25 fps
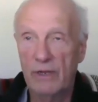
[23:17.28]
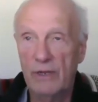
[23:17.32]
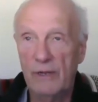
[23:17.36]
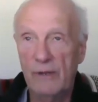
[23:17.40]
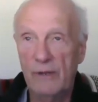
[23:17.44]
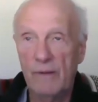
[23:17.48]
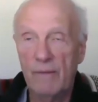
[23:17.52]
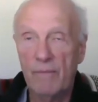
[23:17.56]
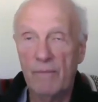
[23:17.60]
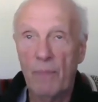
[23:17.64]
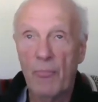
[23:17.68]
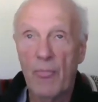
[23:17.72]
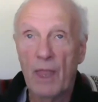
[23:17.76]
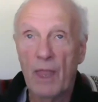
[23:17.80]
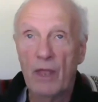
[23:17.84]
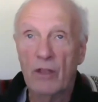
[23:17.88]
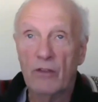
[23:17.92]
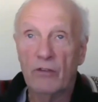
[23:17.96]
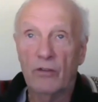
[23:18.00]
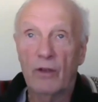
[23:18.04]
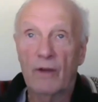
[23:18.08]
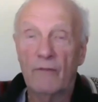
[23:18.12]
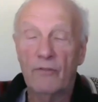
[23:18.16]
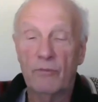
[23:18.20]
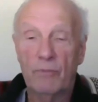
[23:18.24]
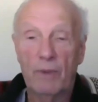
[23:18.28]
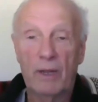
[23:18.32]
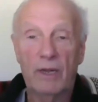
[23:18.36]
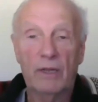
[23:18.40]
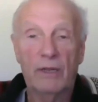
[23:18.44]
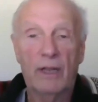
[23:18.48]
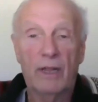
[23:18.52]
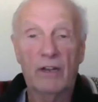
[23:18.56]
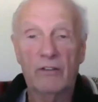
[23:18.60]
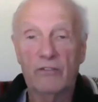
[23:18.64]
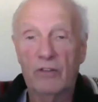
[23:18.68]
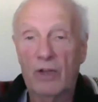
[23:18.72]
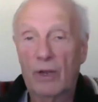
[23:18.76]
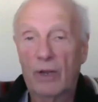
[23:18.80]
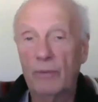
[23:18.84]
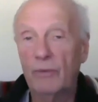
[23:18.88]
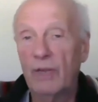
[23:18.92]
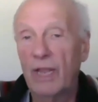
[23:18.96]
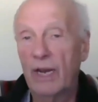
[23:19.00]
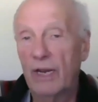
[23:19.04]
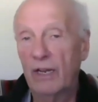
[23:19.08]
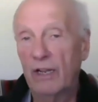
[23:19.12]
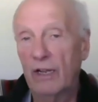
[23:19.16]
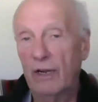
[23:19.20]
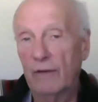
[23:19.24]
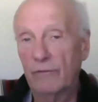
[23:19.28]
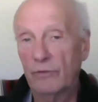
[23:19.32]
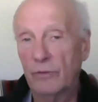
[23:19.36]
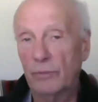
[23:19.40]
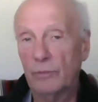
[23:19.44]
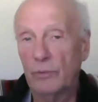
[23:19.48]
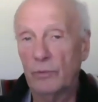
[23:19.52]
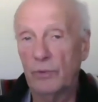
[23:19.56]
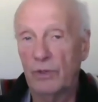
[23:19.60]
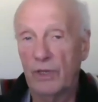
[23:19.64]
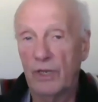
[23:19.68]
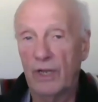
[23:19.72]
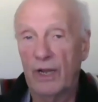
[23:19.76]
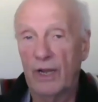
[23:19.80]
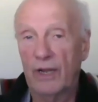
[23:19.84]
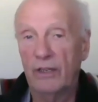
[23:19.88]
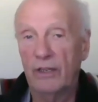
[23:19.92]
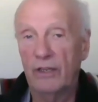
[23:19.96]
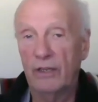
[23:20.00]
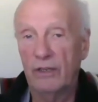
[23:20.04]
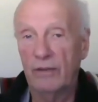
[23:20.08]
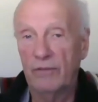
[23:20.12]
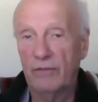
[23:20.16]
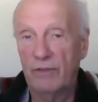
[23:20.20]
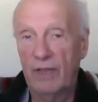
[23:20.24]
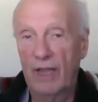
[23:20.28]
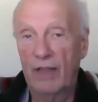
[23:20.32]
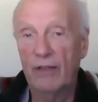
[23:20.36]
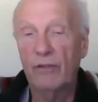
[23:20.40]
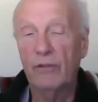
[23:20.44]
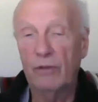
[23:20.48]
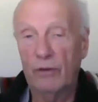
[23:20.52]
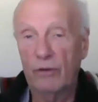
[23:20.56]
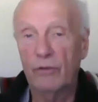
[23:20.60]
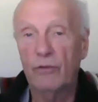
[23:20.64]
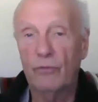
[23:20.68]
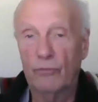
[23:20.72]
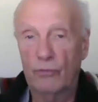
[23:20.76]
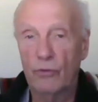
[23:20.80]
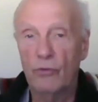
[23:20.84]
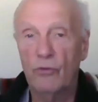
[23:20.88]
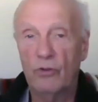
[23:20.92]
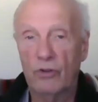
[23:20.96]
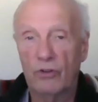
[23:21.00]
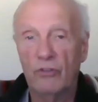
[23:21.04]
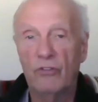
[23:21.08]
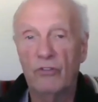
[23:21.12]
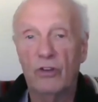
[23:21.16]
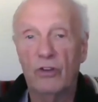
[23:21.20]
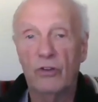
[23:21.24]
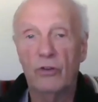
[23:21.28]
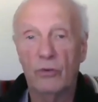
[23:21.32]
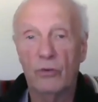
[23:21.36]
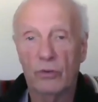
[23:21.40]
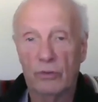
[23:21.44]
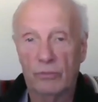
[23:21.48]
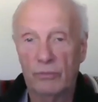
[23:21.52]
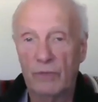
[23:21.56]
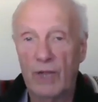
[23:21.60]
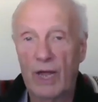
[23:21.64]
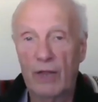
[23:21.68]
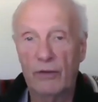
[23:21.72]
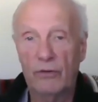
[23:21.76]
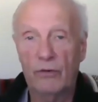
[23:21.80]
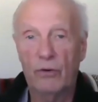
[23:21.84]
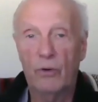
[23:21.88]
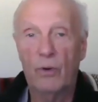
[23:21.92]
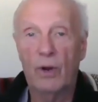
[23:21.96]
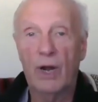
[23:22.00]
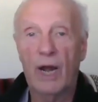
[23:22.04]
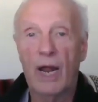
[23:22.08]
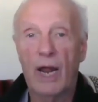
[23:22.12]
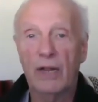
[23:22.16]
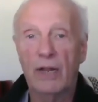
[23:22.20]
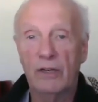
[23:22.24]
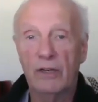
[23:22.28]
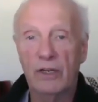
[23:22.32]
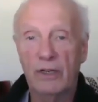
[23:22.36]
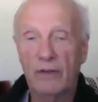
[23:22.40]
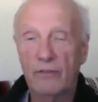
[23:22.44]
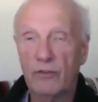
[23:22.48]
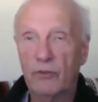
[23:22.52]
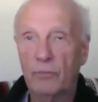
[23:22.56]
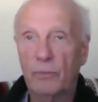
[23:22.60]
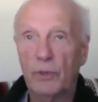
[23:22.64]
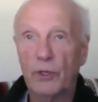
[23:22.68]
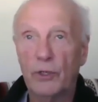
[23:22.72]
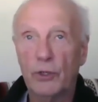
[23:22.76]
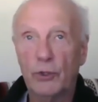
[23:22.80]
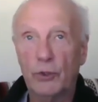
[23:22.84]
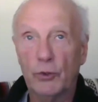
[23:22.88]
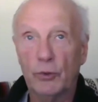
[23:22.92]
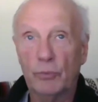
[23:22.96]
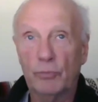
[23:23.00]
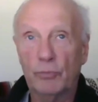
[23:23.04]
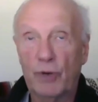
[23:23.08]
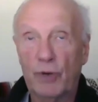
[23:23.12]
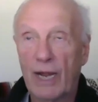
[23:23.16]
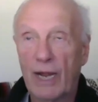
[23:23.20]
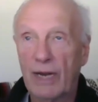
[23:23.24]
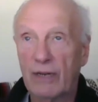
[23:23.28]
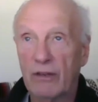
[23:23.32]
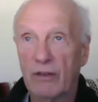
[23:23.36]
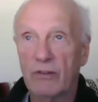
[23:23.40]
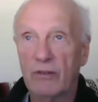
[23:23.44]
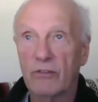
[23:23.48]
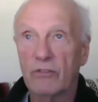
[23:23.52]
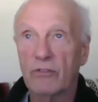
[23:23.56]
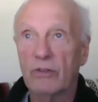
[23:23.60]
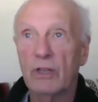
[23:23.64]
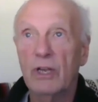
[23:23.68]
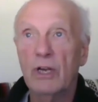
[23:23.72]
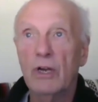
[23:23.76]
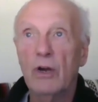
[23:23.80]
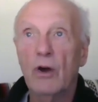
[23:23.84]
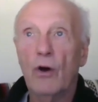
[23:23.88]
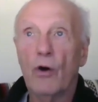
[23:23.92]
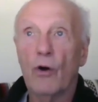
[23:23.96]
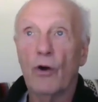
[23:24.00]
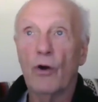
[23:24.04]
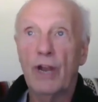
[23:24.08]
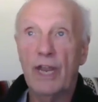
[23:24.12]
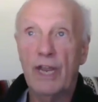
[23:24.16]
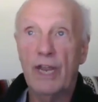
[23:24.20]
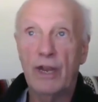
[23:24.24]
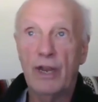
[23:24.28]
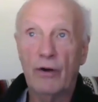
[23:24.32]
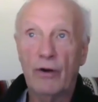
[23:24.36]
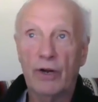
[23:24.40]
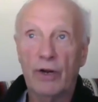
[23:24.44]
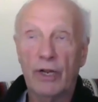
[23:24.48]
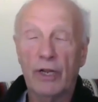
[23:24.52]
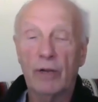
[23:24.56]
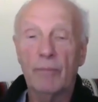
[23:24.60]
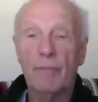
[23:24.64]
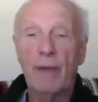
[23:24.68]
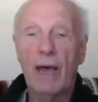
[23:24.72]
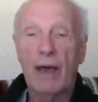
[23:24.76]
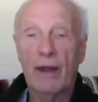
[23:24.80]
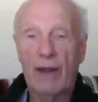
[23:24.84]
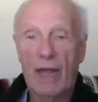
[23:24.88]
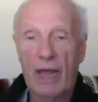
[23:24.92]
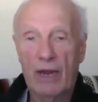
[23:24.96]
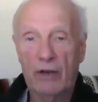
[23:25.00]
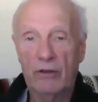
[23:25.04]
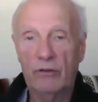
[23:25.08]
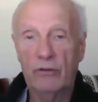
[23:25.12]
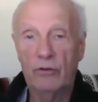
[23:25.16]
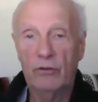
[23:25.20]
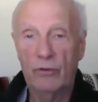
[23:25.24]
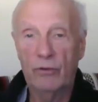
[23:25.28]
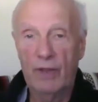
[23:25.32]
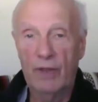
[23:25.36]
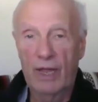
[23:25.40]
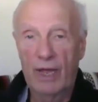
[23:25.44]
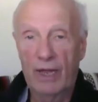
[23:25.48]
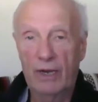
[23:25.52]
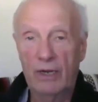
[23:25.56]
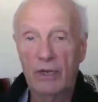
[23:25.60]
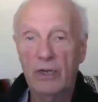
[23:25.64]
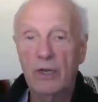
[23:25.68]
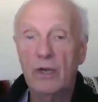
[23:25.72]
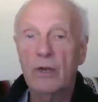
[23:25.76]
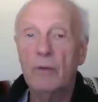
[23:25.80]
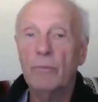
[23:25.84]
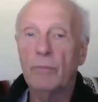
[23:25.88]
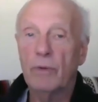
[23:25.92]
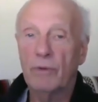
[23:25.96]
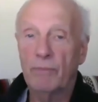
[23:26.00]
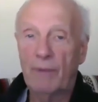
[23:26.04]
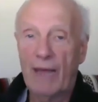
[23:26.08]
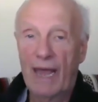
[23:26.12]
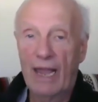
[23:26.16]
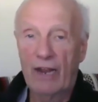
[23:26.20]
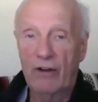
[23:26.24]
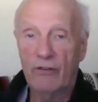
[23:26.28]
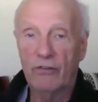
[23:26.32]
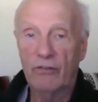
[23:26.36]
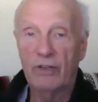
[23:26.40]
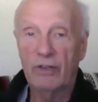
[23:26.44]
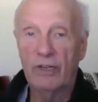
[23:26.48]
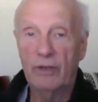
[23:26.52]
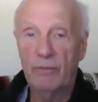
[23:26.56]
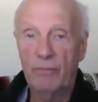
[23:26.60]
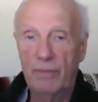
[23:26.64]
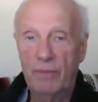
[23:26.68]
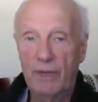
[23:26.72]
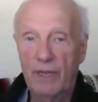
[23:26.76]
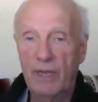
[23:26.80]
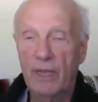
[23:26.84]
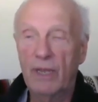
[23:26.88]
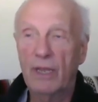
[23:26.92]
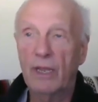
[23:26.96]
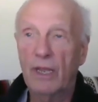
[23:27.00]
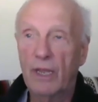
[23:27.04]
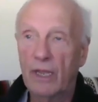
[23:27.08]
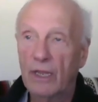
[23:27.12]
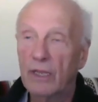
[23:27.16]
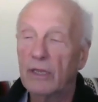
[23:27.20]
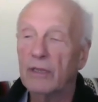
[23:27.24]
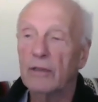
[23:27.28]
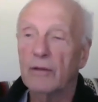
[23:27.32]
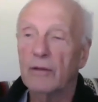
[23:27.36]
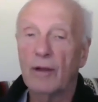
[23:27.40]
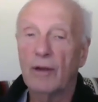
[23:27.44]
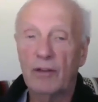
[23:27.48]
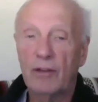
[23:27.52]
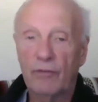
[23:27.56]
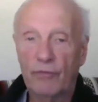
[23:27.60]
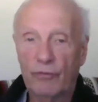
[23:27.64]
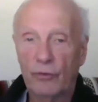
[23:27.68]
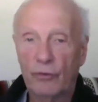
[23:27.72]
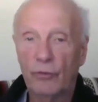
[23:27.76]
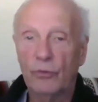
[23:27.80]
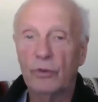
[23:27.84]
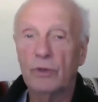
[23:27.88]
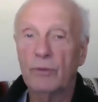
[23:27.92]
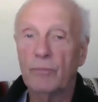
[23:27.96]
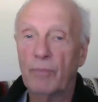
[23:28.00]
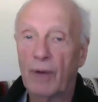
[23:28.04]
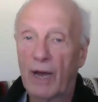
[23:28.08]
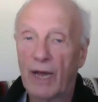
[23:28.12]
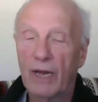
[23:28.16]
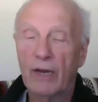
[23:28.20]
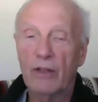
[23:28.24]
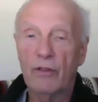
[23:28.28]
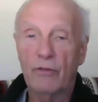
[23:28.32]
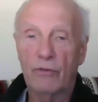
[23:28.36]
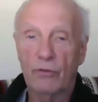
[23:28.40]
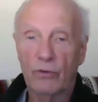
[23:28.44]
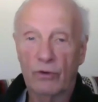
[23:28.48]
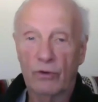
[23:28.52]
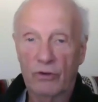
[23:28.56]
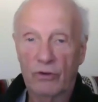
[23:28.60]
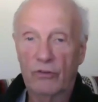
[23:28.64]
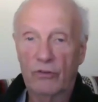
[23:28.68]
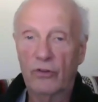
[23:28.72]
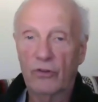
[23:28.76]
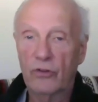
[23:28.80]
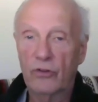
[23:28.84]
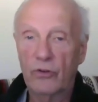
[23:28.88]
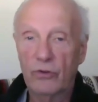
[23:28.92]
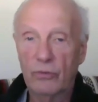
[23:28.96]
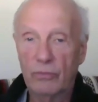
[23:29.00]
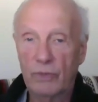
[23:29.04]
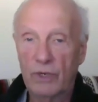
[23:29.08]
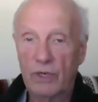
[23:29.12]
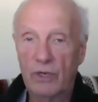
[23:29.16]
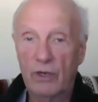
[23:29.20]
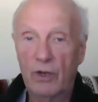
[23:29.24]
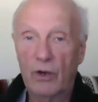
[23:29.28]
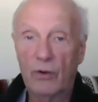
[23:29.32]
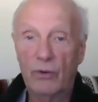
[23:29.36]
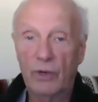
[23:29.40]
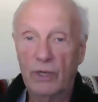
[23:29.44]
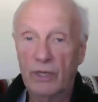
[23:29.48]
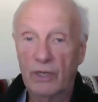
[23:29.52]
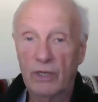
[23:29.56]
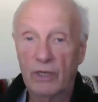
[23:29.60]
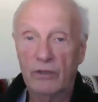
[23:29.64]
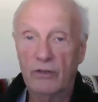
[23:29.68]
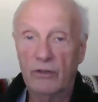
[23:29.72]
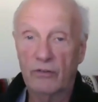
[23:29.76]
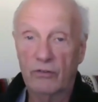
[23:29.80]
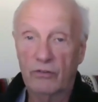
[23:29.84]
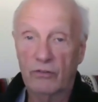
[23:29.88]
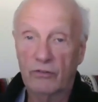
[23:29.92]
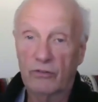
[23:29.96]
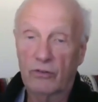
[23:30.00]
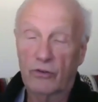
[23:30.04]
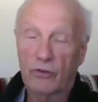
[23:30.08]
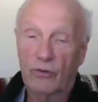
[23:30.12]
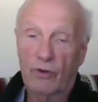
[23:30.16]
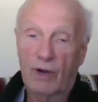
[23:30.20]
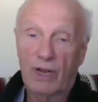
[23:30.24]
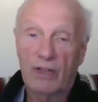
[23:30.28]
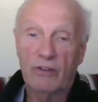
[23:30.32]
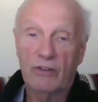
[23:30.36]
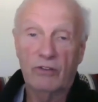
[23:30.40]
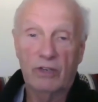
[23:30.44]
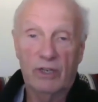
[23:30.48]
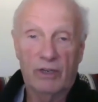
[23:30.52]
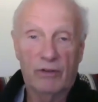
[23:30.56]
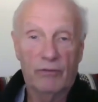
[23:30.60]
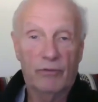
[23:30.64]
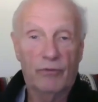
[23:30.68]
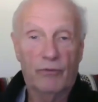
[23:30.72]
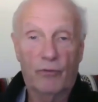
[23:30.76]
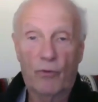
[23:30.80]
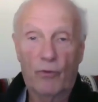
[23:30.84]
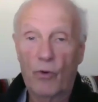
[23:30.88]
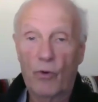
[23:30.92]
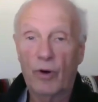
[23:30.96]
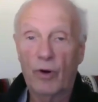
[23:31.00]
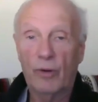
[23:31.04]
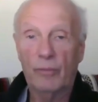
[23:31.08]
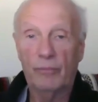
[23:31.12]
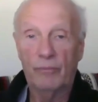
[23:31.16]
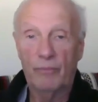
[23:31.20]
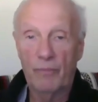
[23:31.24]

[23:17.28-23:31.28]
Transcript: Mm-hmm. So I've spent a lot of time getting comfortable with the idea of death through Continuum, not through an idea of spiritual practice or hearing about how to do that, but actually being in my fluid body through Continuum and knowing that this is a transient form.